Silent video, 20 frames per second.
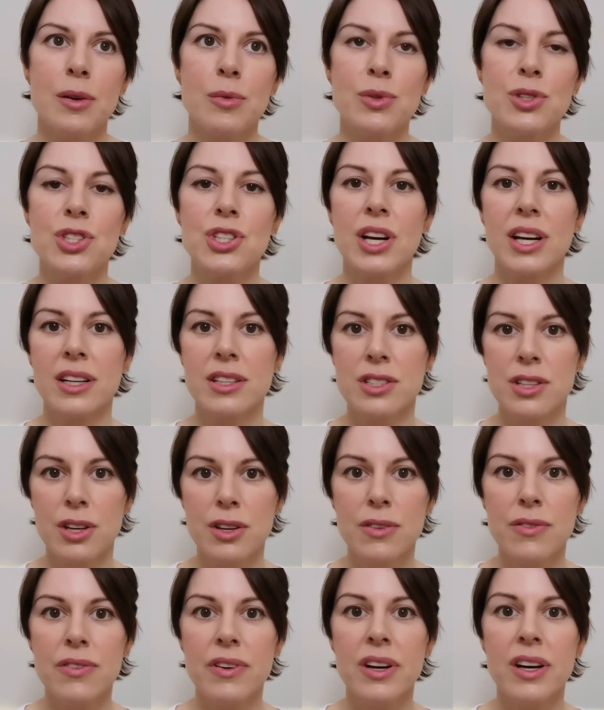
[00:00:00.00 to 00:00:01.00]
I was checked
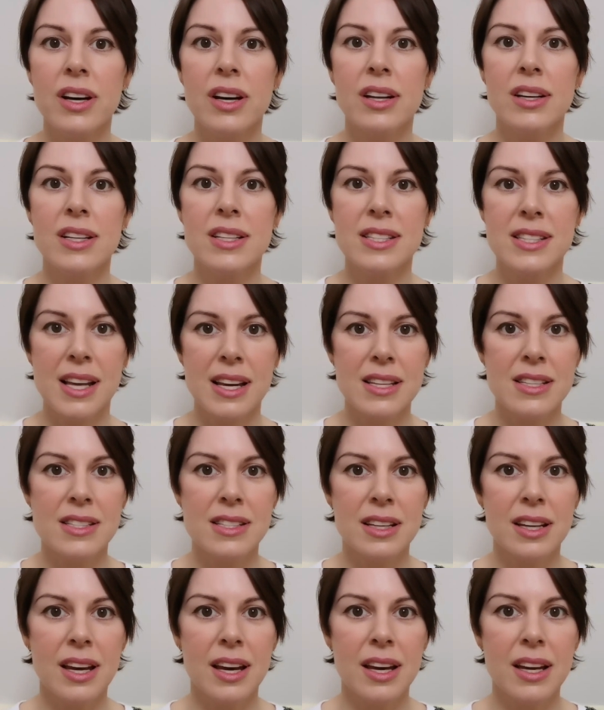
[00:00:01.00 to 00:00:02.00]
over and
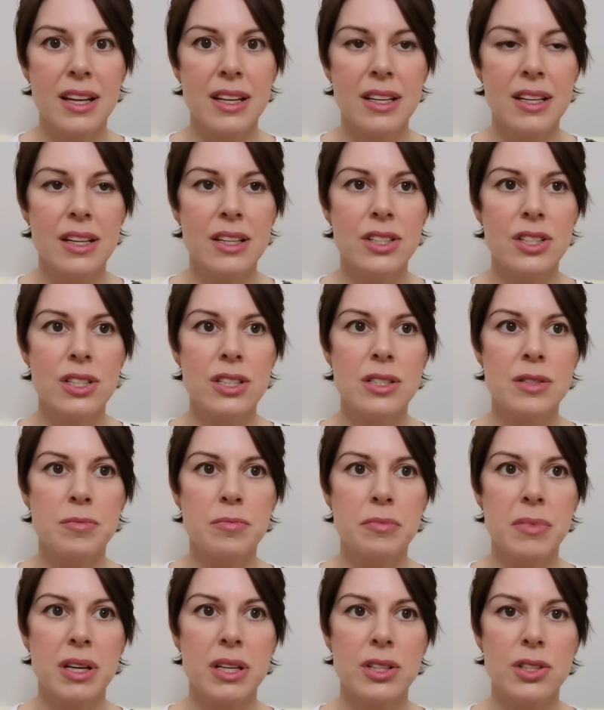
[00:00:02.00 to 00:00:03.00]
assessed again and
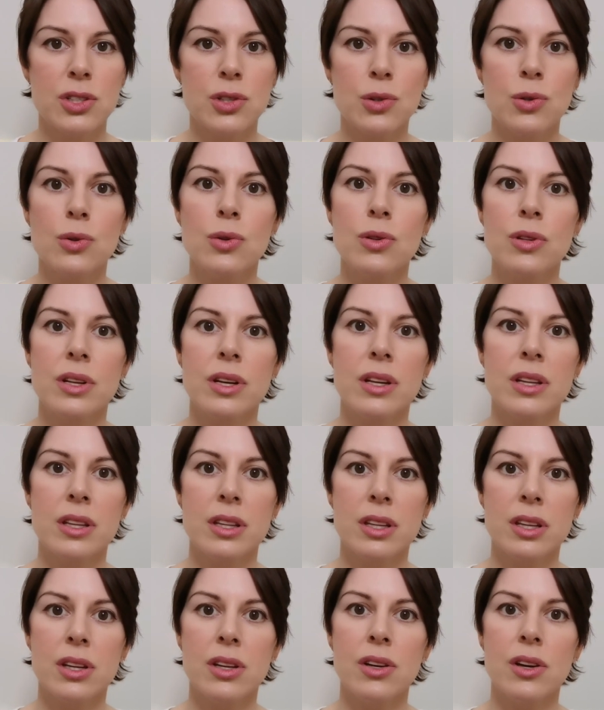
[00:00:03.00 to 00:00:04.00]
just made sure that,
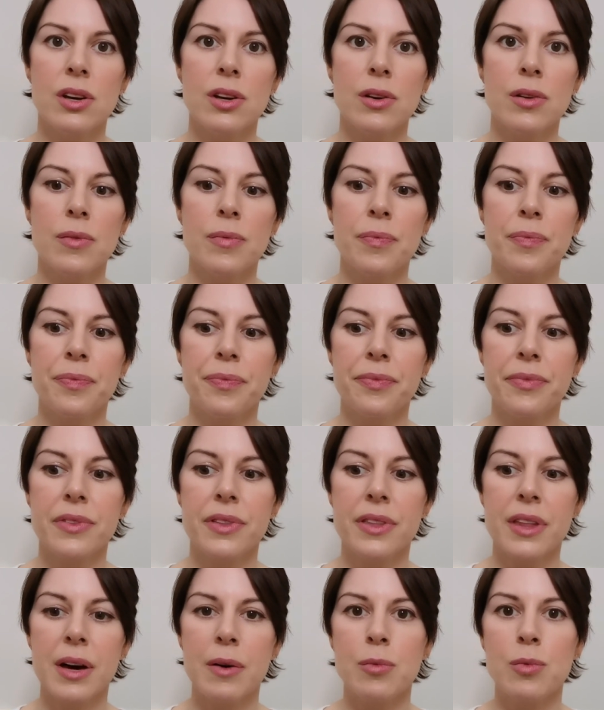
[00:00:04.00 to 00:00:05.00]
you know,
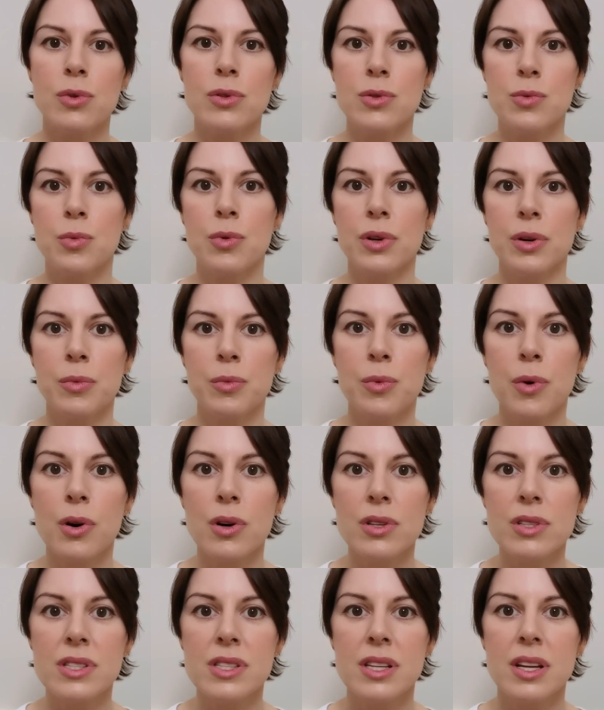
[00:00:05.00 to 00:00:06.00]
that was what it
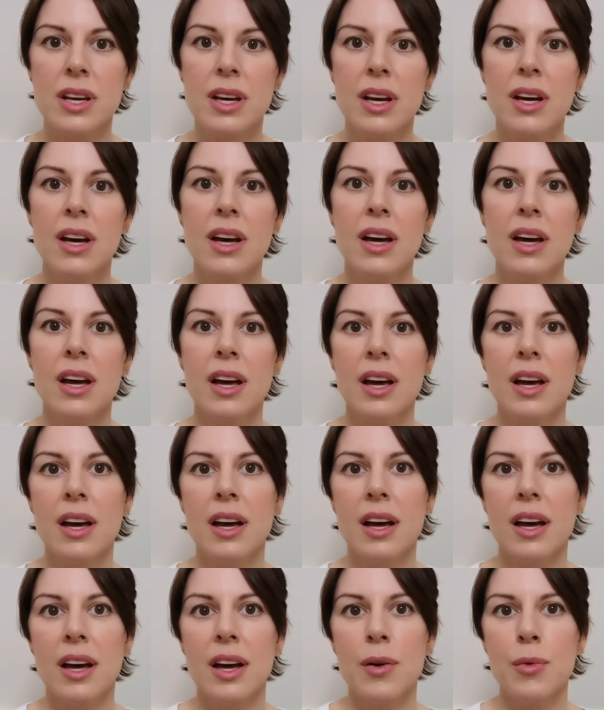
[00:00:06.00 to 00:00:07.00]
was,
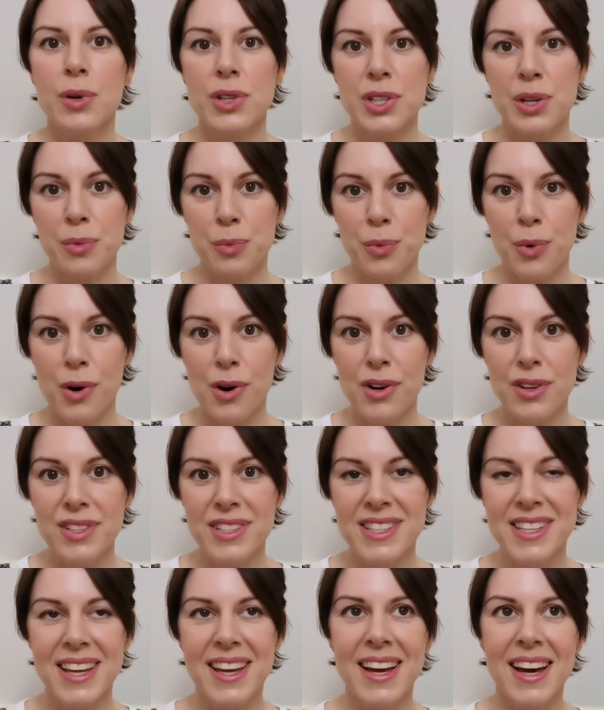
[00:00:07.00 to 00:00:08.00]
which it
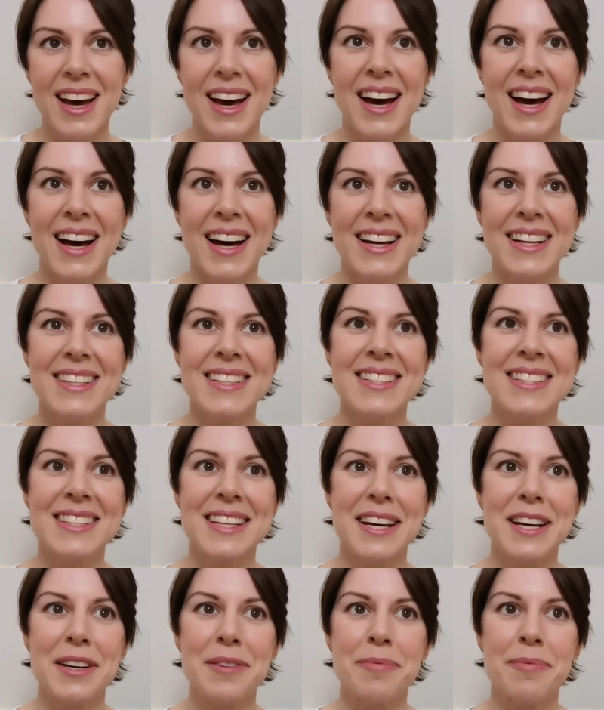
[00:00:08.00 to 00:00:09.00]
was, and
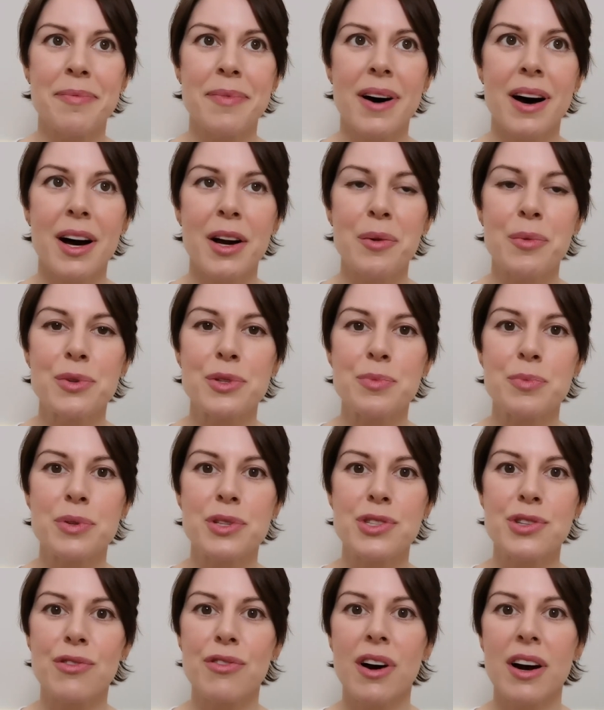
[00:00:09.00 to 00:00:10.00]
um, I was
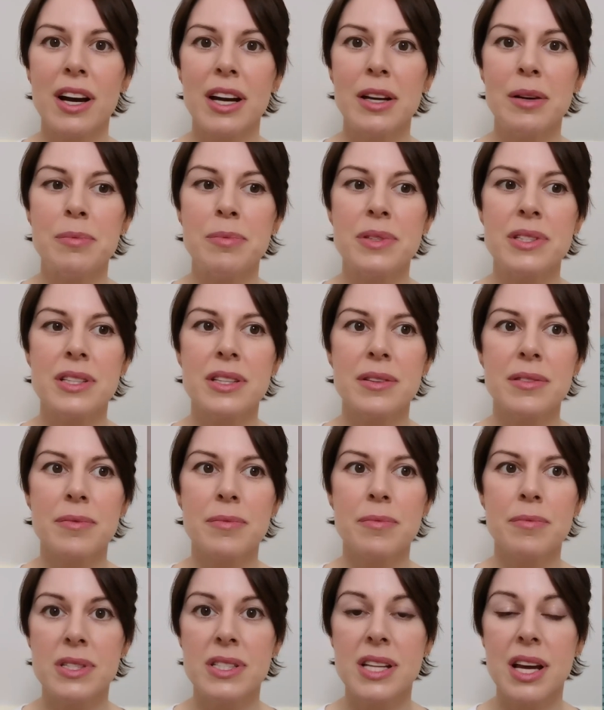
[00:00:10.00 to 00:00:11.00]
prescribed
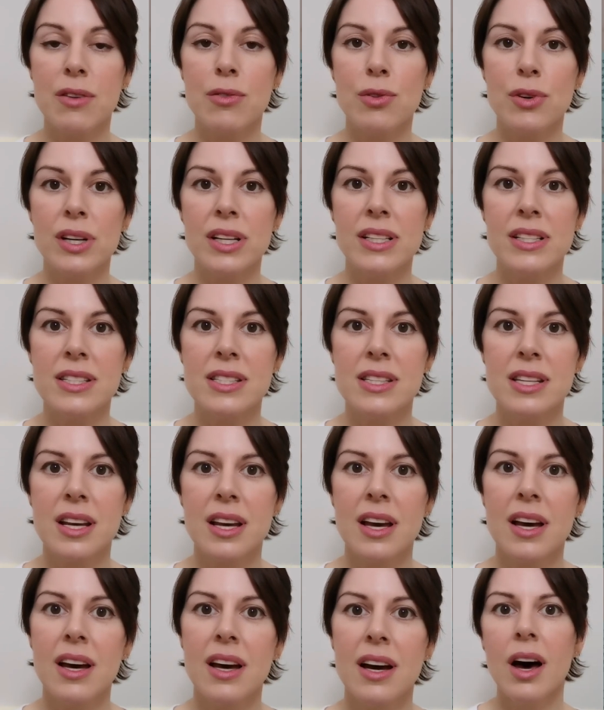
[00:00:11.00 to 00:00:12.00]
steroids.
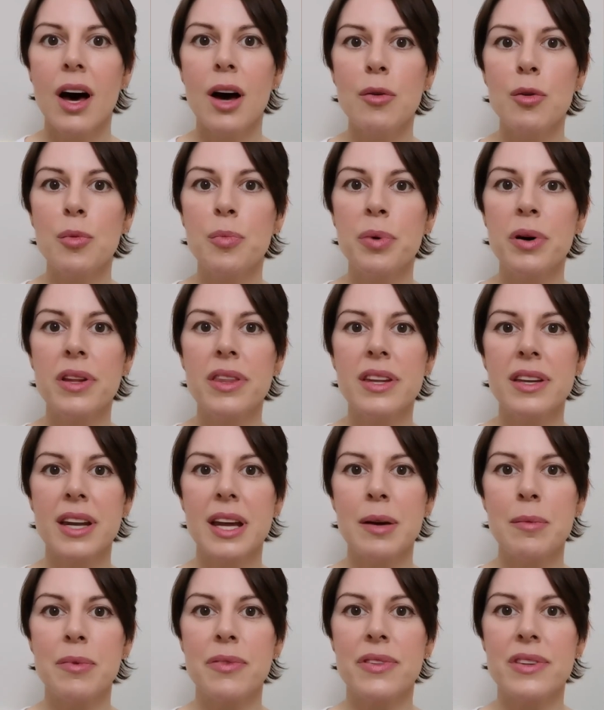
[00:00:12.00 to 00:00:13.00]
I will put the
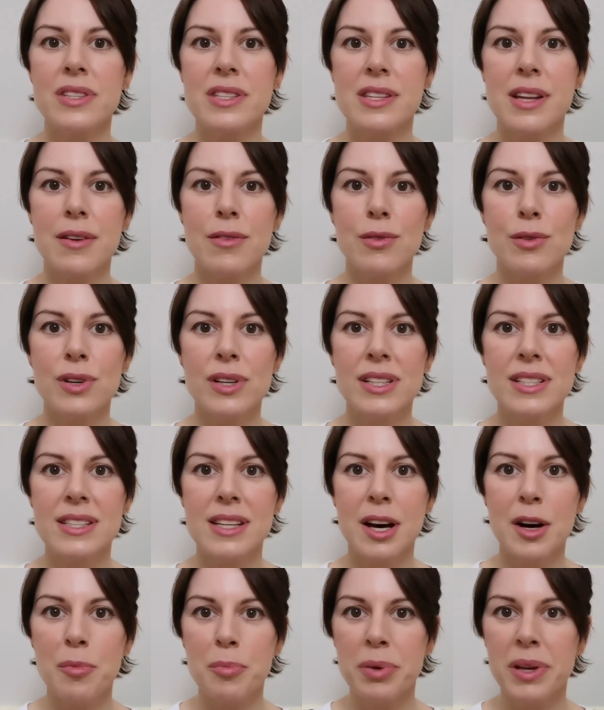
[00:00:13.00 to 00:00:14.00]
name of the
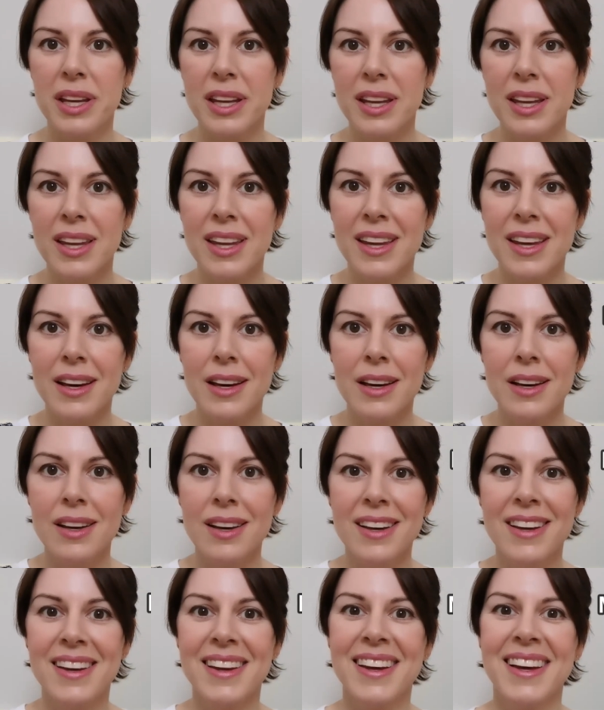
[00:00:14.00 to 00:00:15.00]
steroids up here
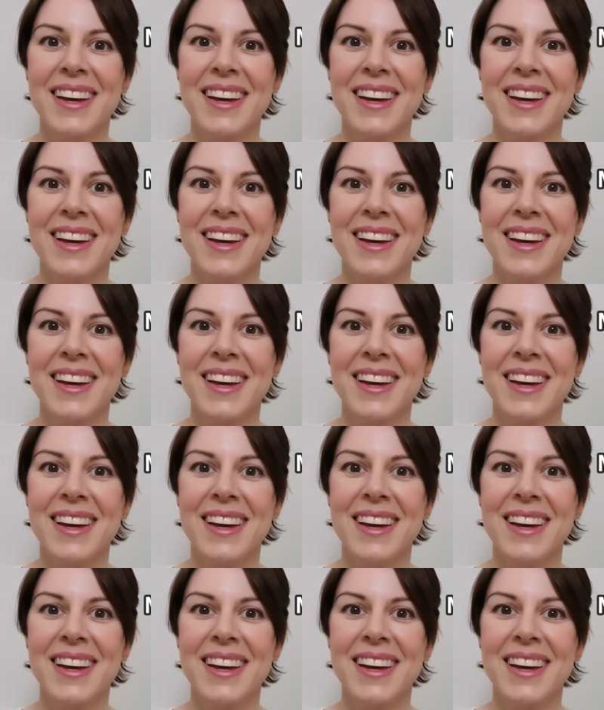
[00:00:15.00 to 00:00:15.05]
